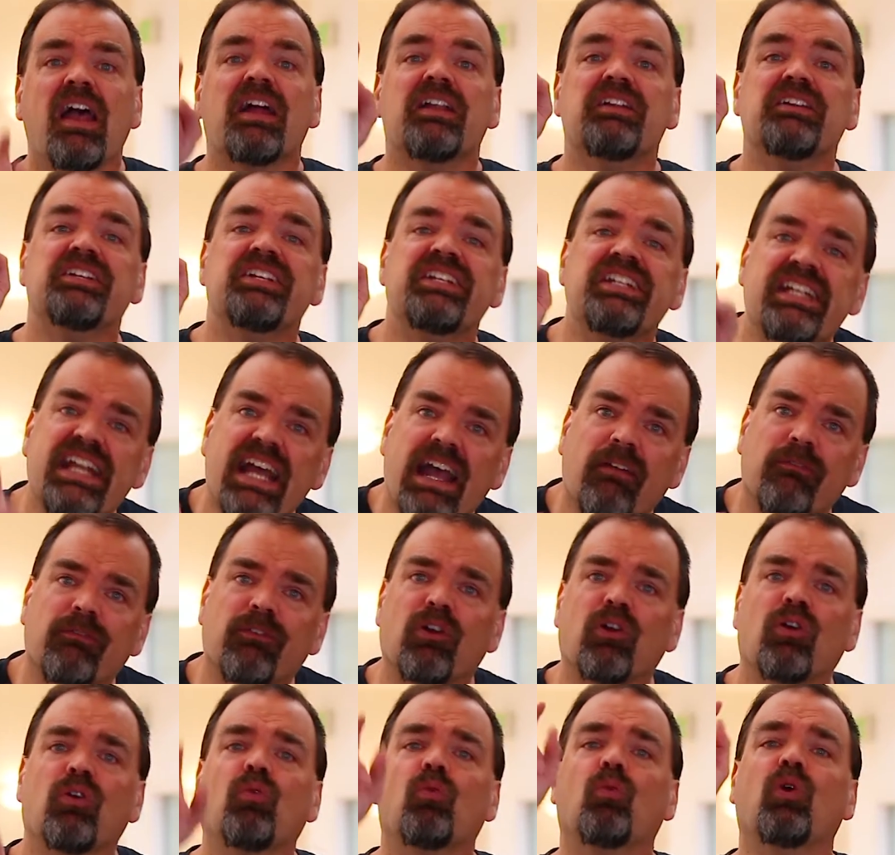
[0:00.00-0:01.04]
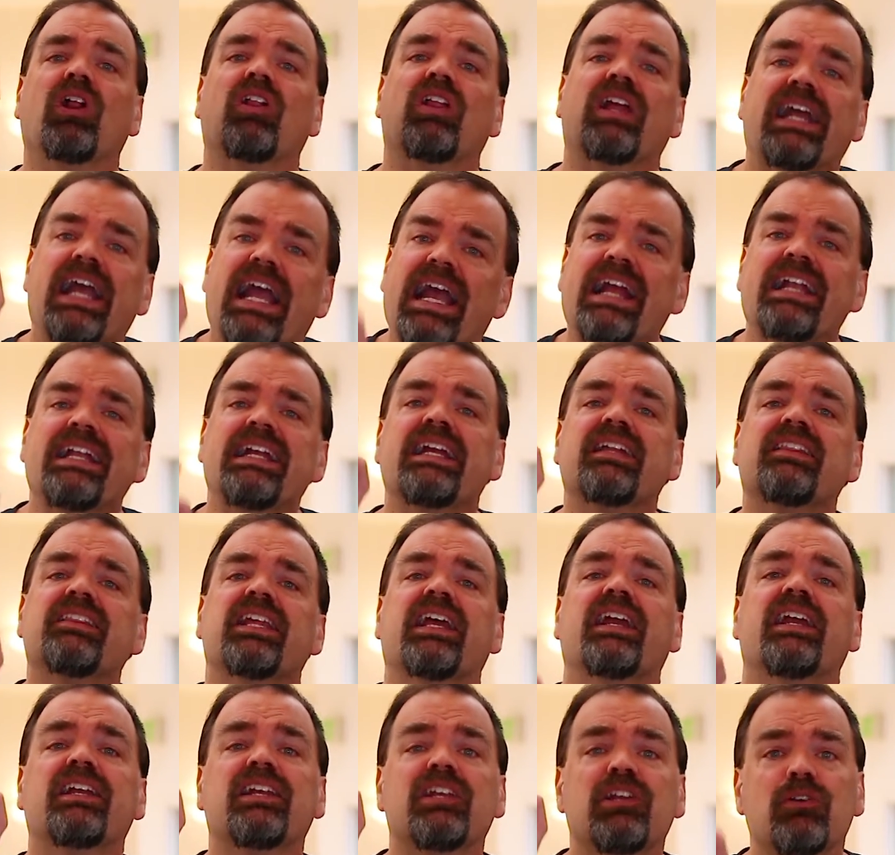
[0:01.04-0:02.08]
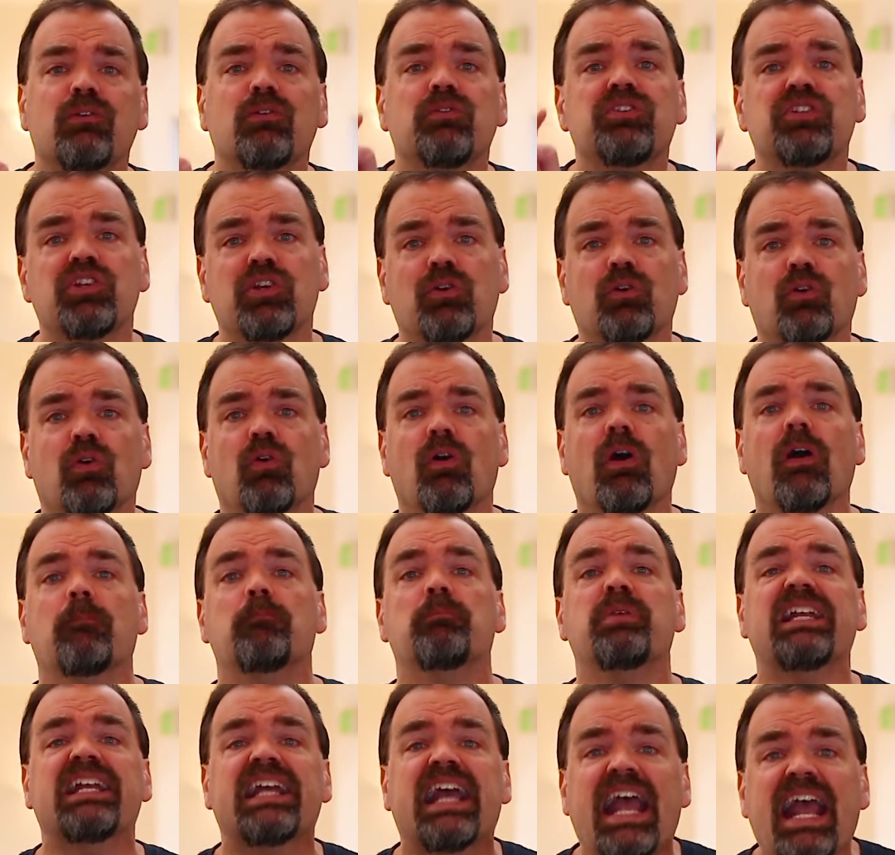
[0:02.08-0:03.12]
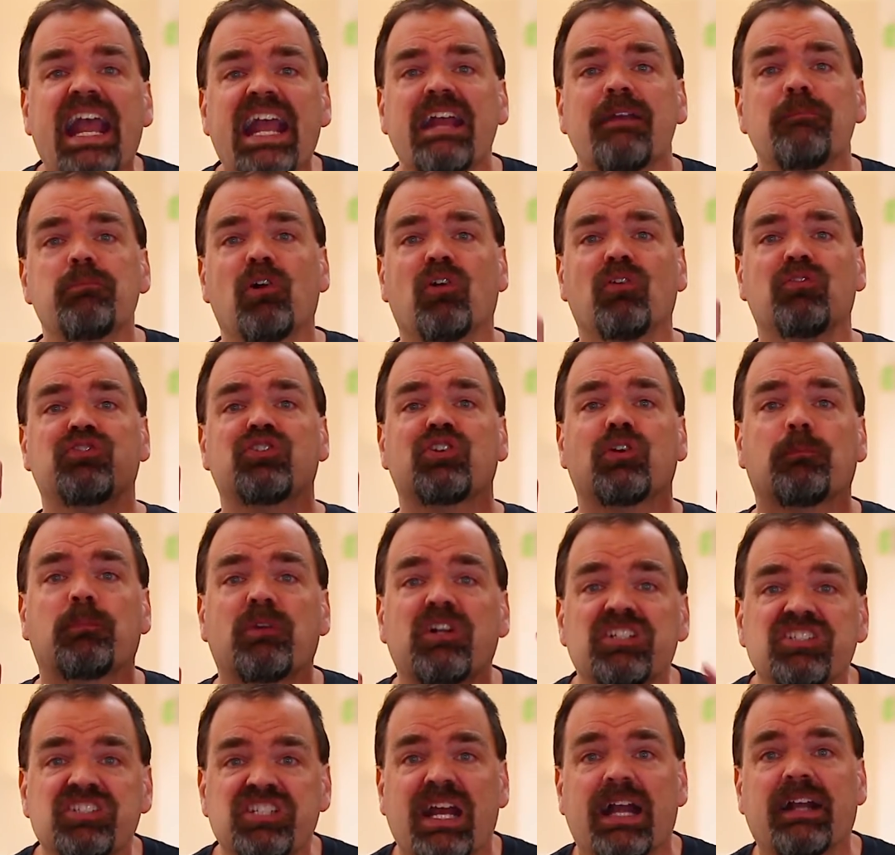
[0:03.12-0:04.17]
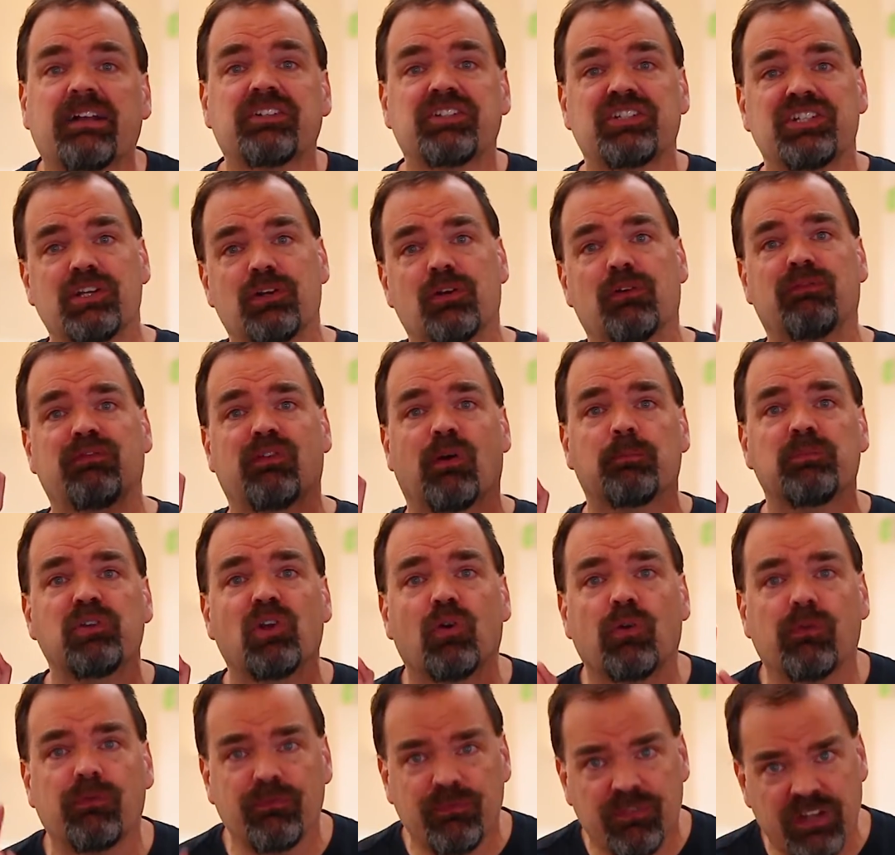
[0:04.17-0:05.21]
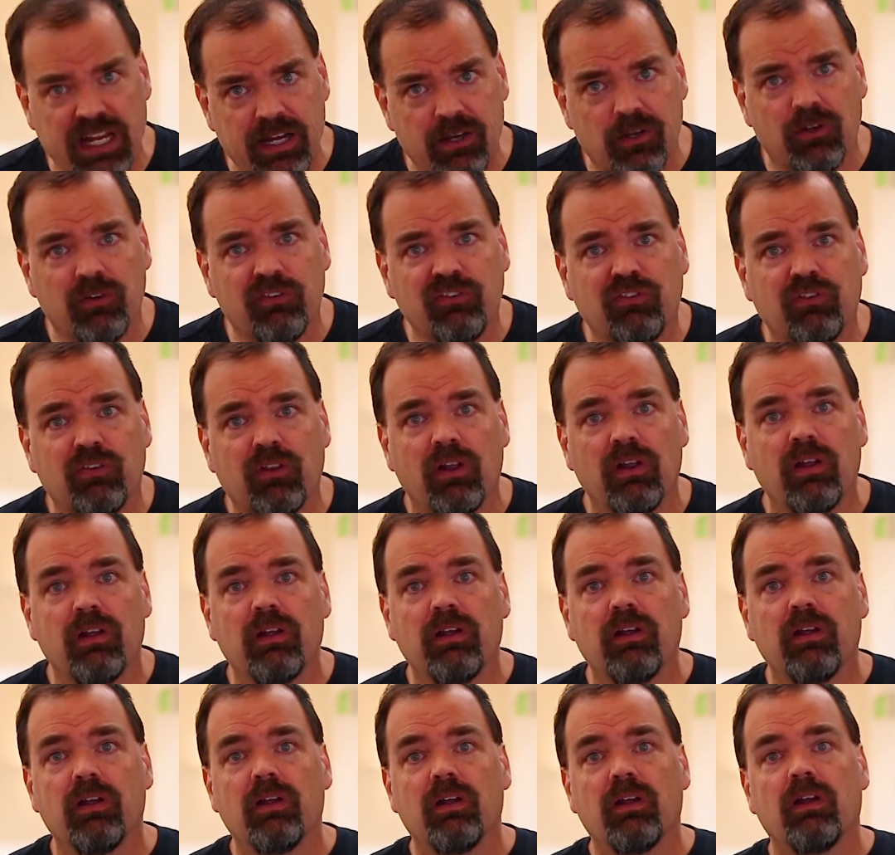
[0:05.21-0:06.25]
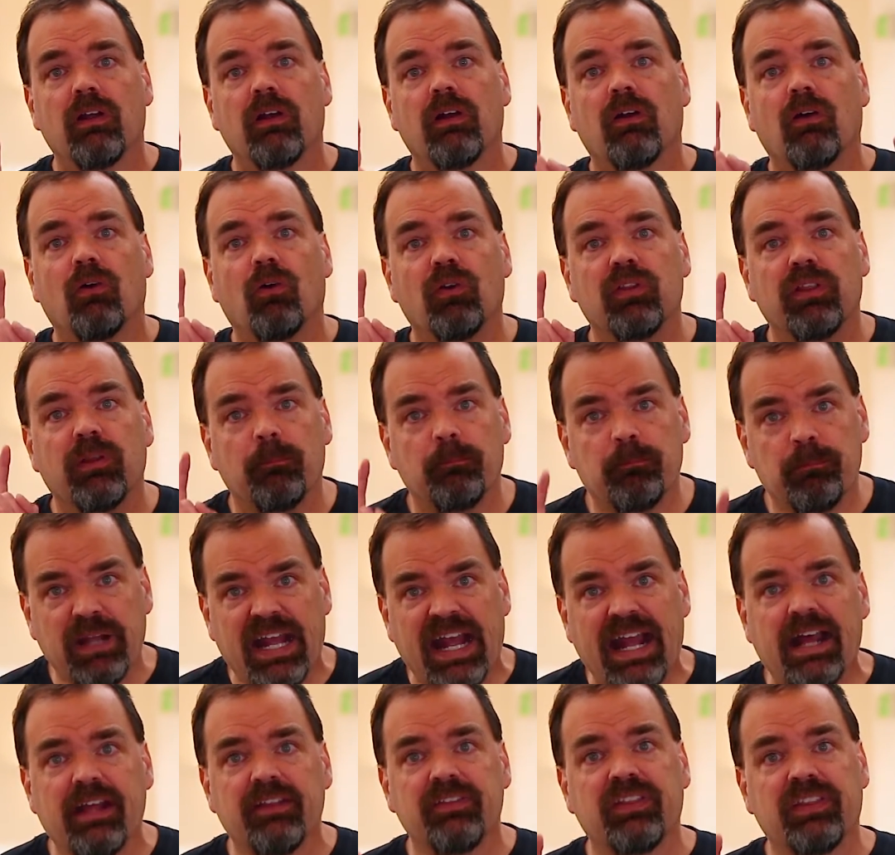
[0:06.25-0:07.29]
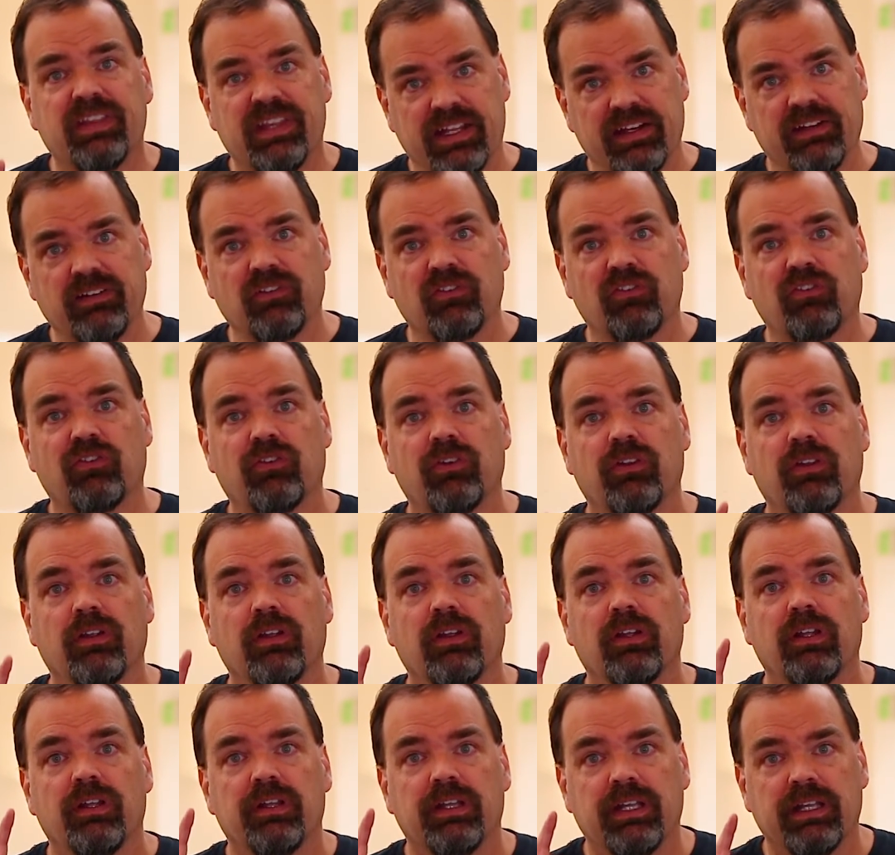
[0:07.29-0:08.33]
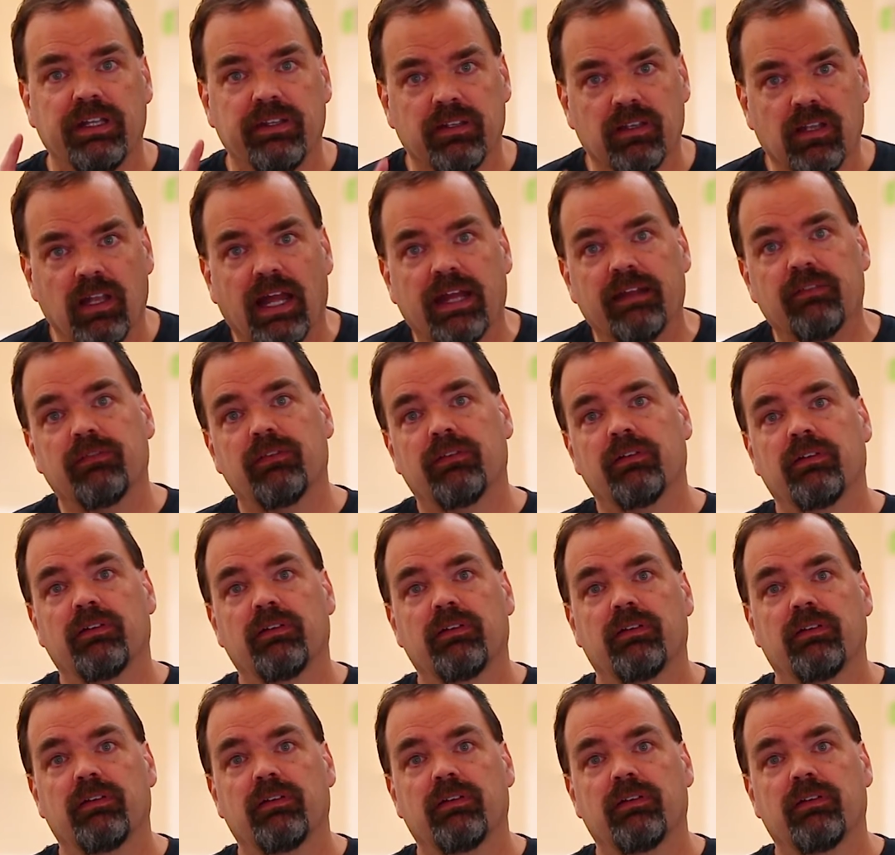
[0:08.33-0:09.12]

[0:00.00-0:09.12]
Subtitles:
Never will anything you do be able to protect you from your fears or the bad things in life.